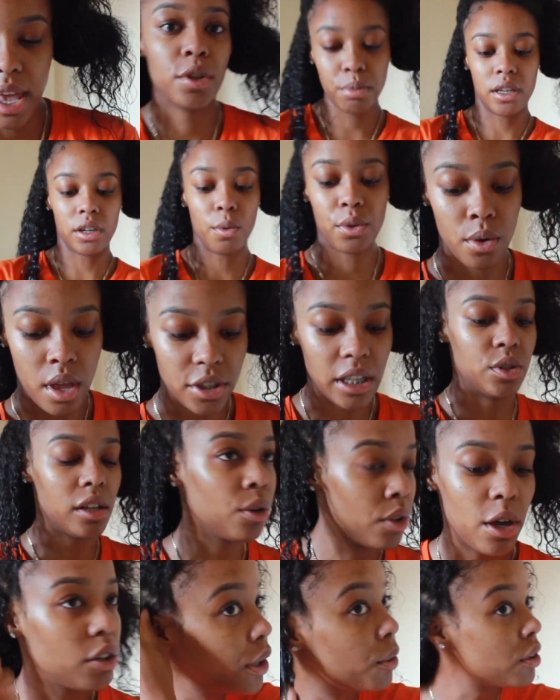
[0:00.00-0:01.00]
the Shea
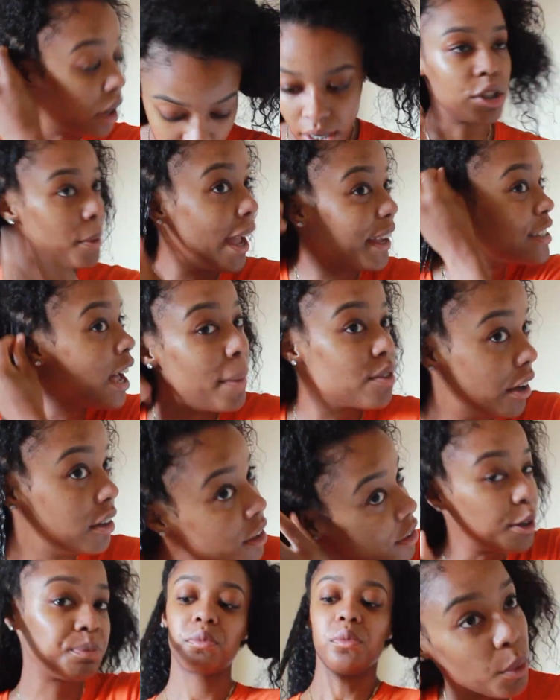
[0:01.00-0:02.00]
Moisture Peach Rose
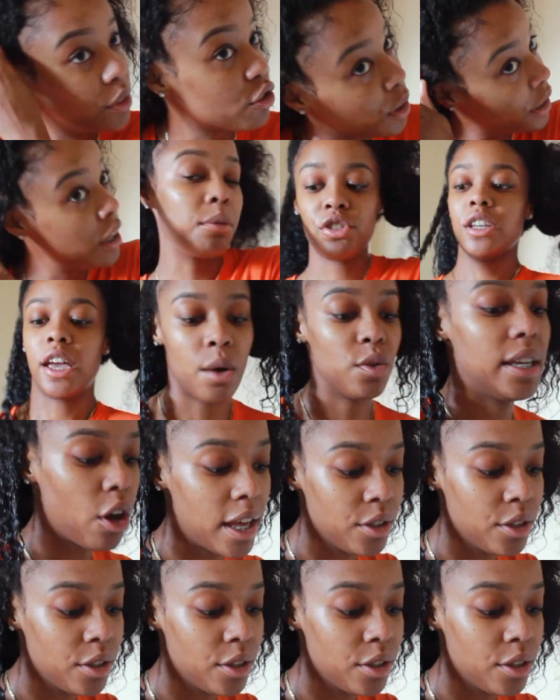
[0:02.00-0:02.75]
Oil Complex